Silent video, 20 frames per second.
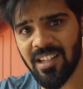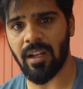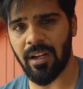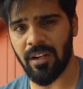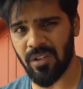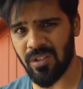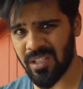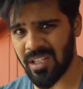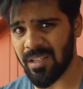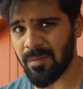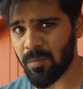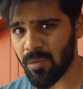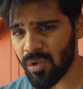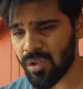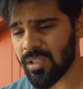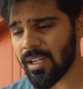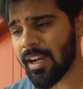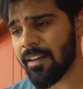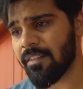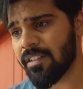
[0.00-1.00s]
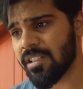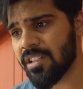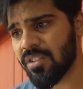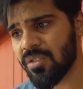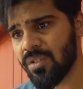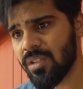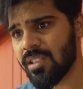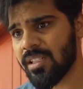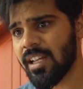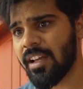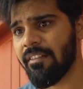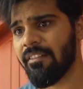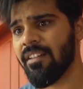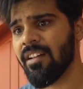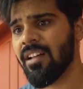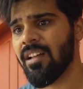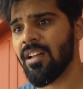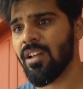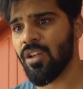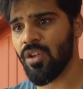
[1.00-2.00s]
and usually most adventure tourers have
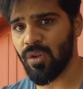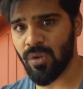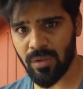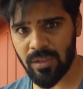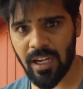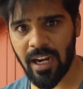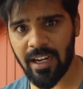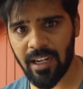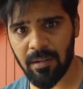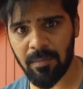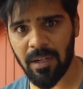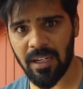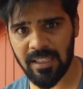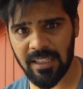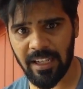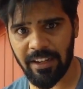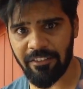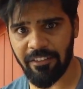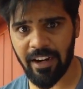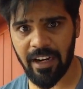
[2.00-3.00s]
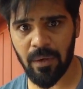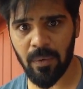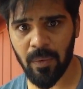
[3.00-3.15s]
huge handlebars, like wide